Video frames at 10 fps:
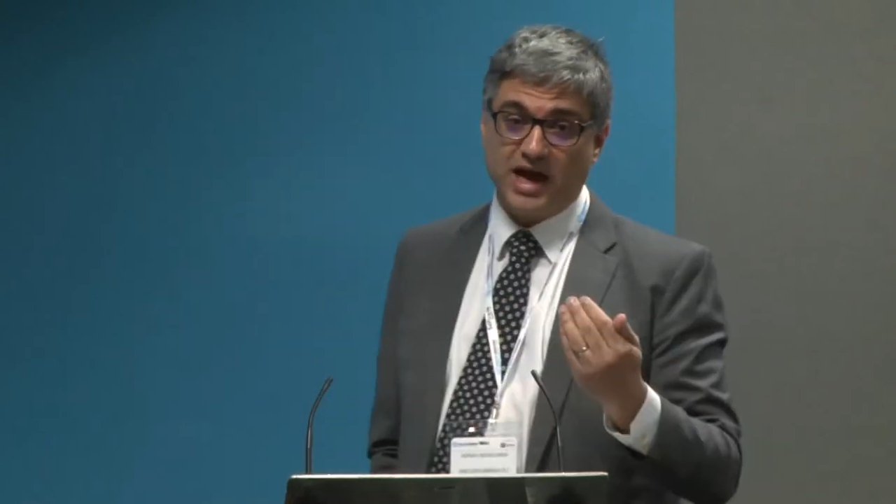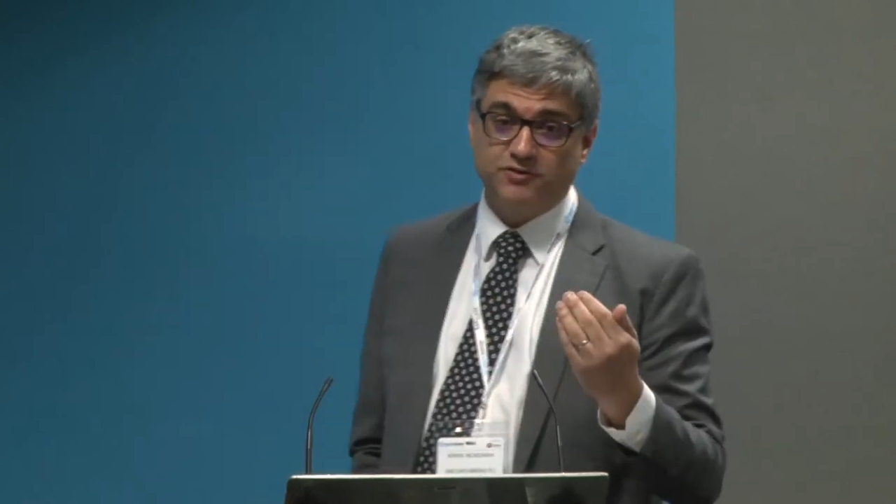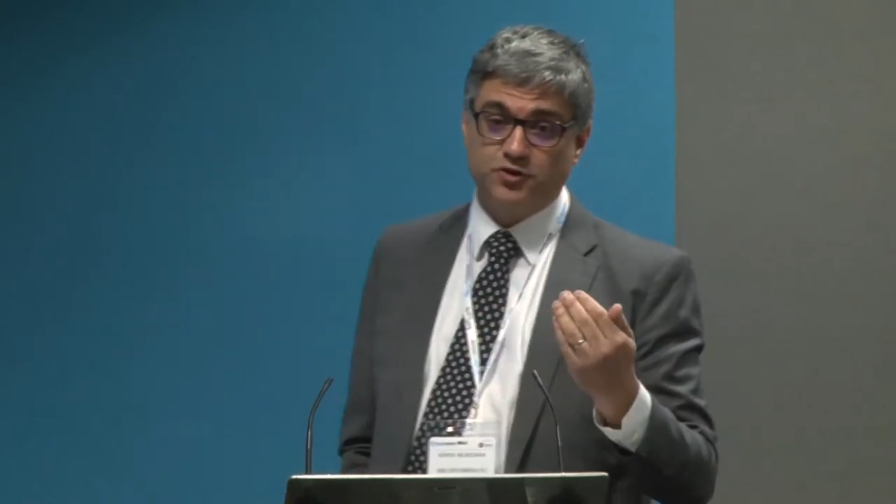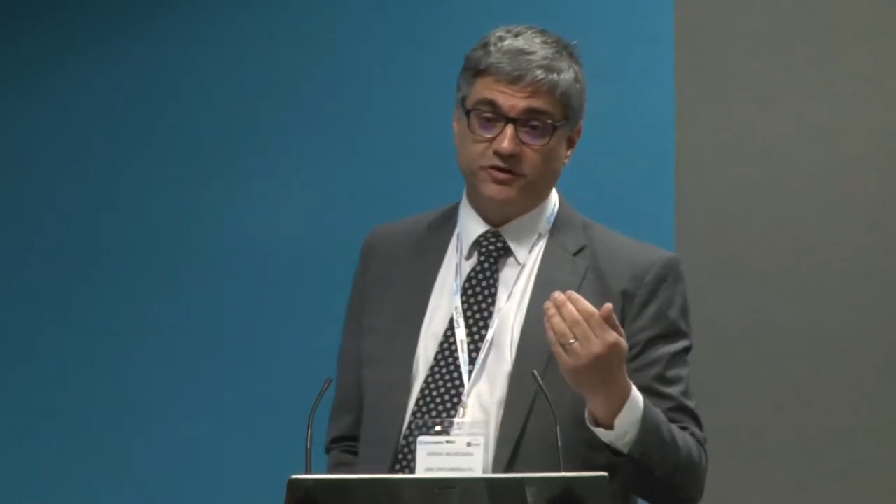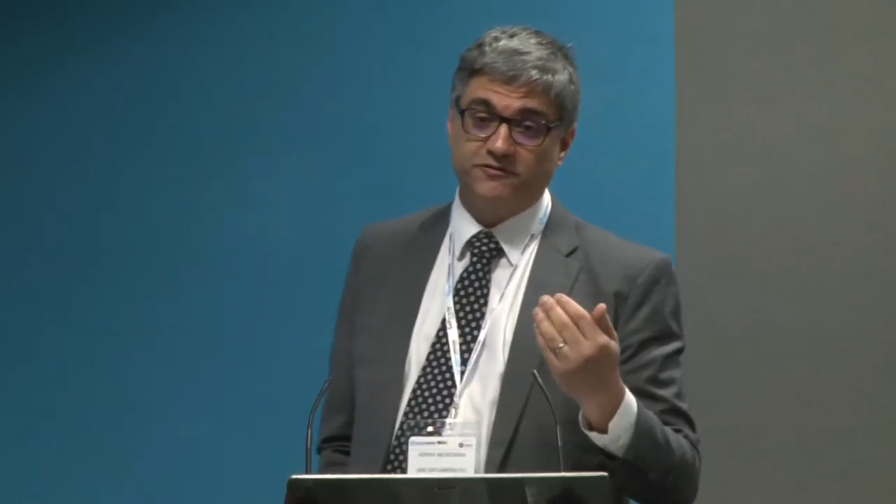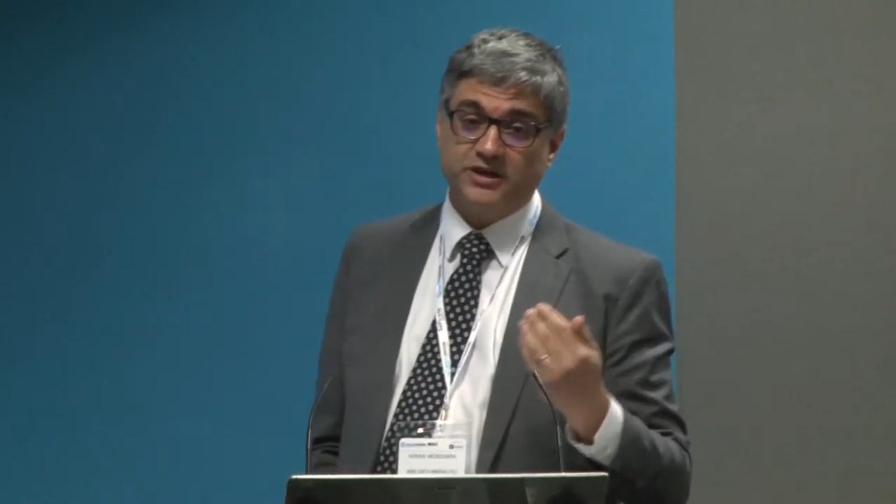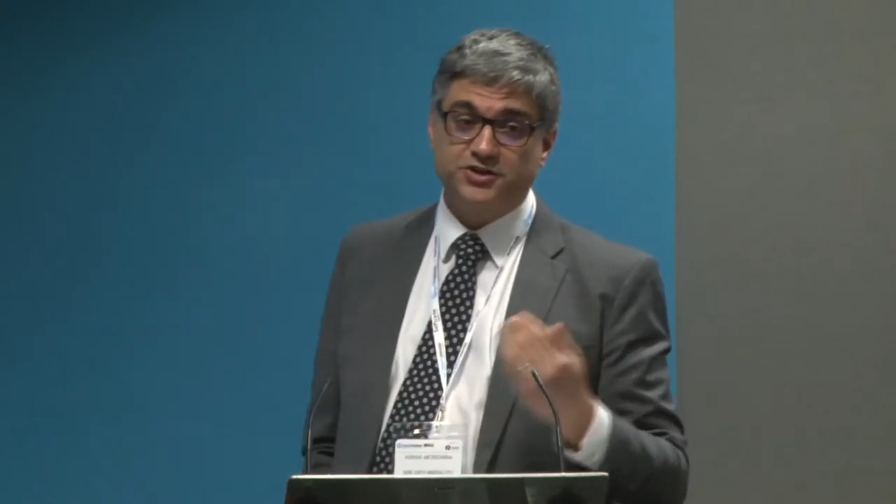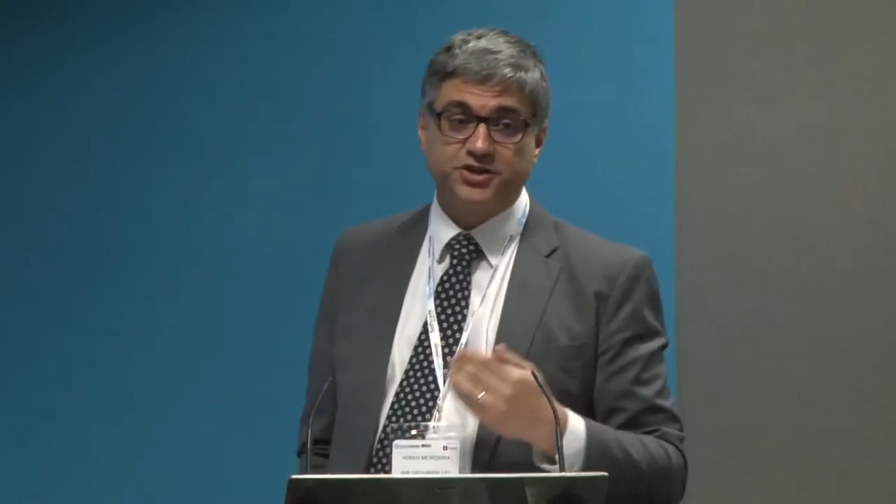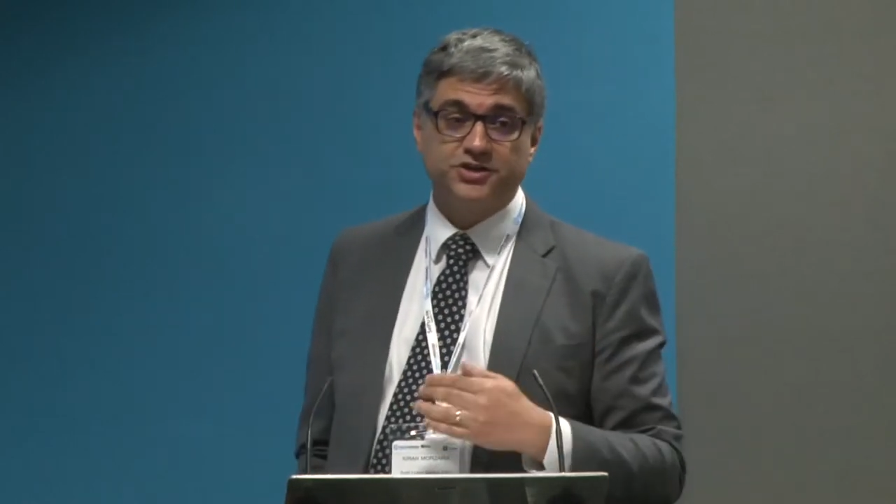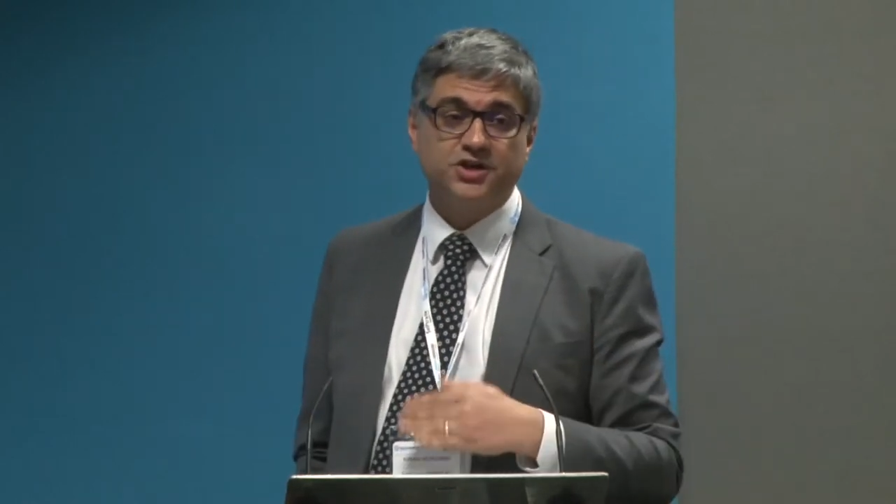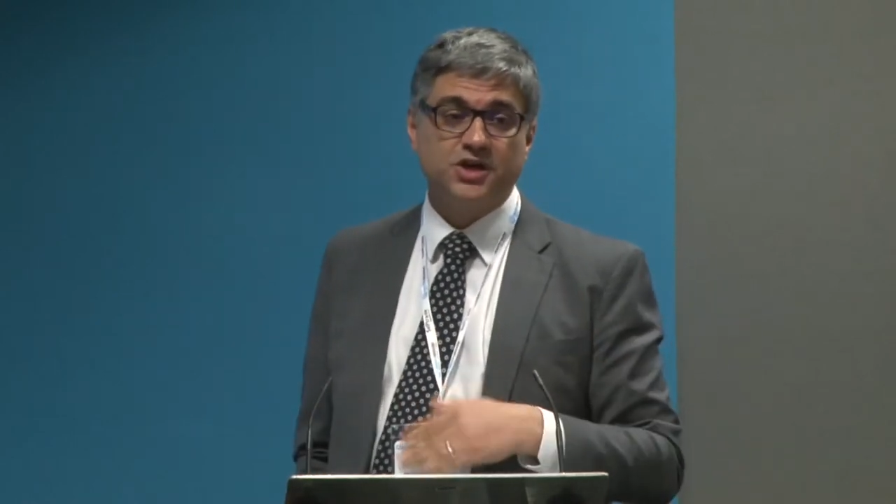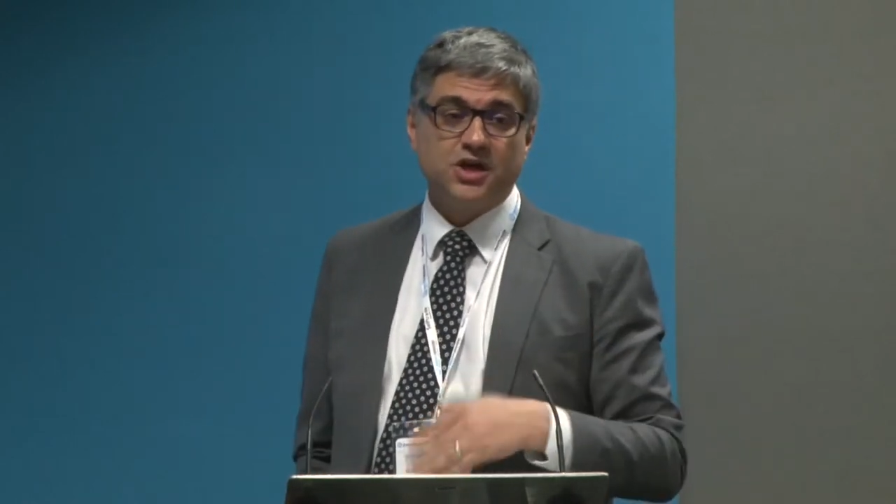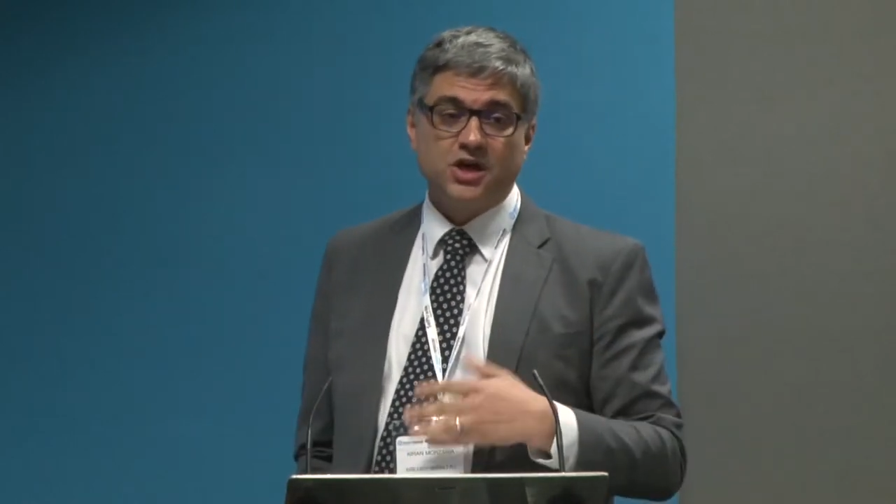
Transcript: have joint ventures,